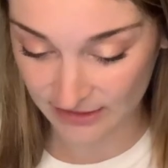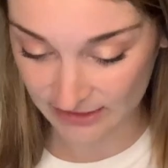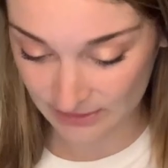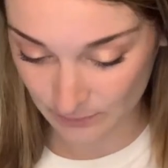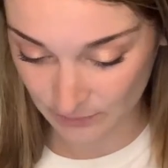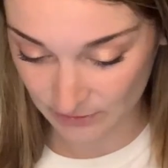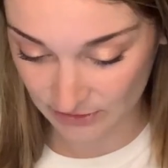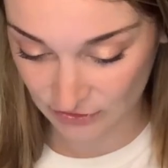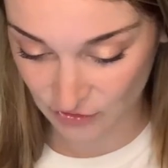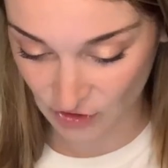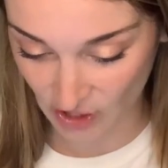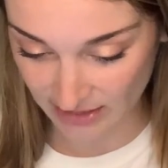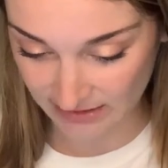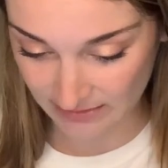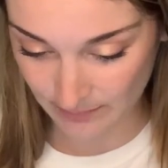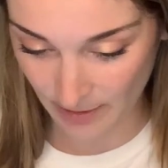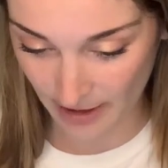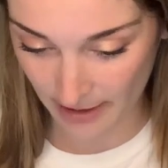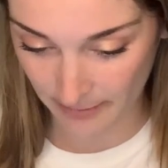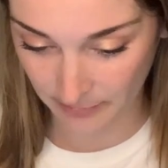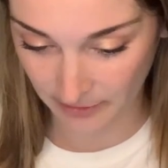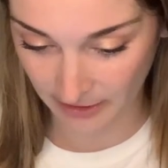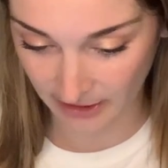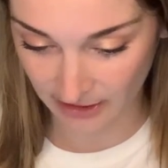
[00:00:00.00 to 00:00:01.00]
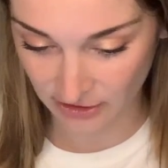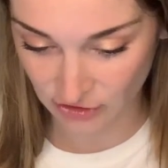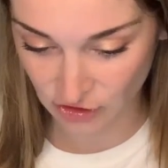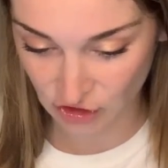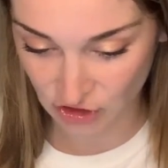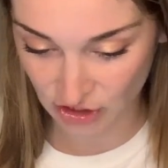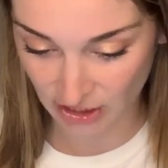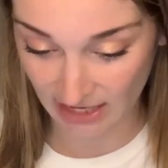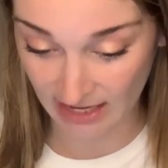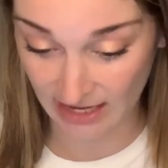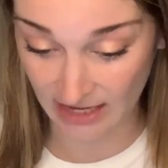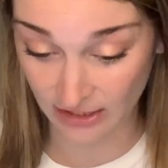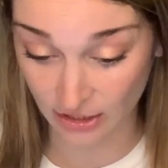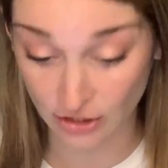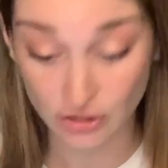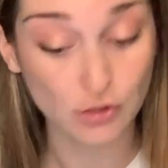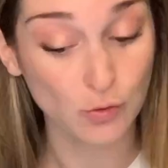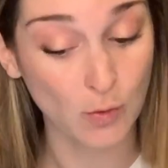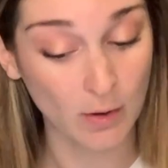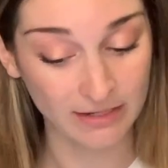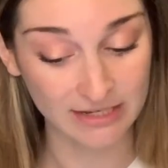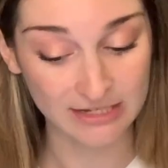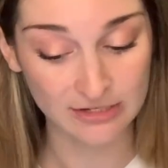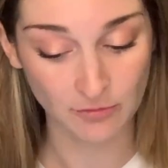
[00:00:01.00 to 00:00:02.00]
was just published in
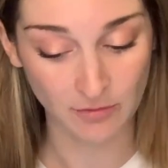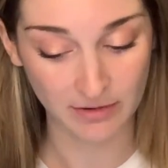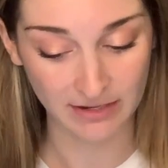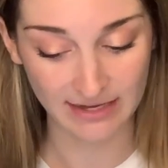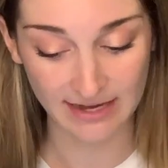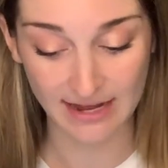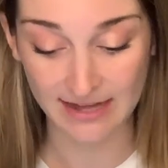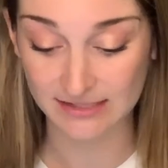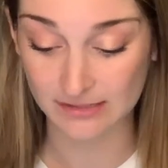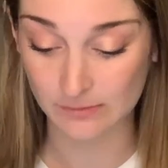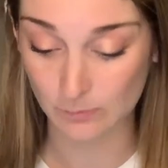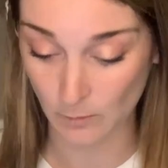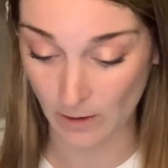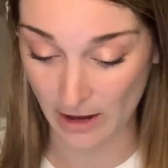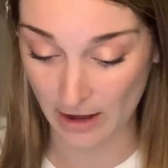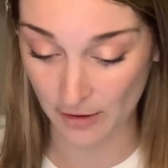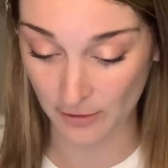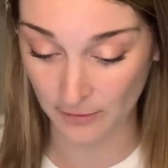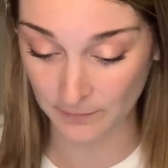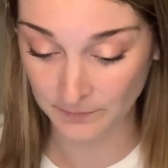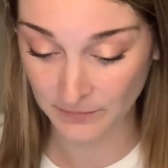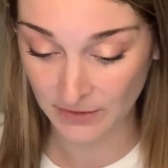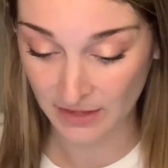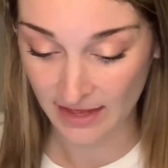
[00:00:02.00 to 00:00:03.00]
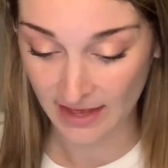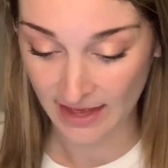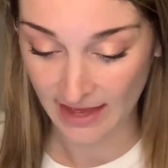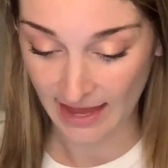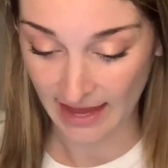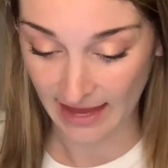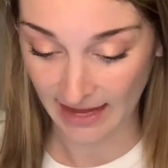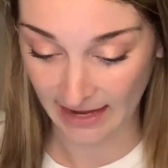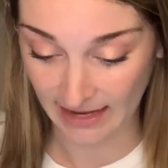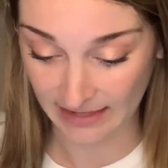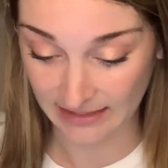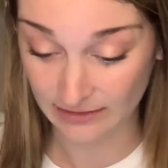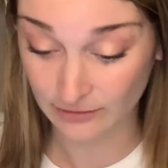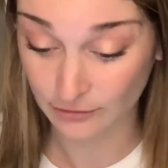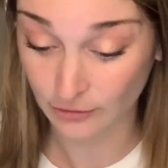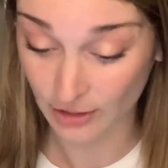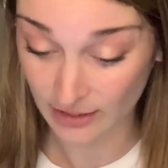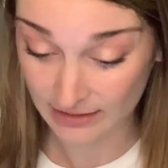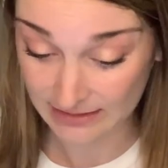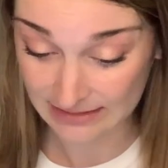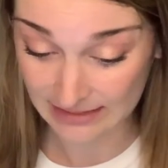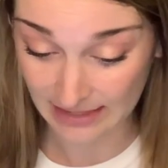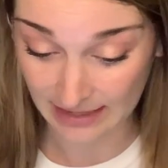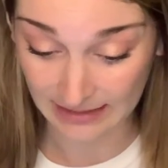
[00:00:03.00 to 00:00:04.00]
2020 as well. And it
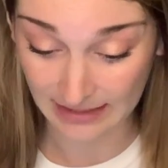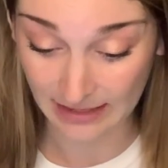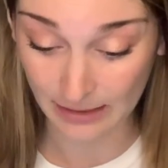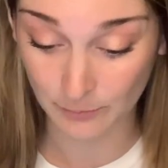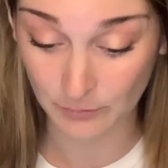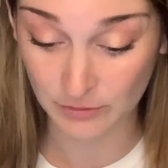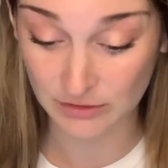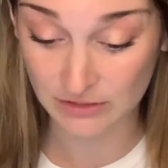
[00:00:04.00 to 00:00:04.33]
looks like it was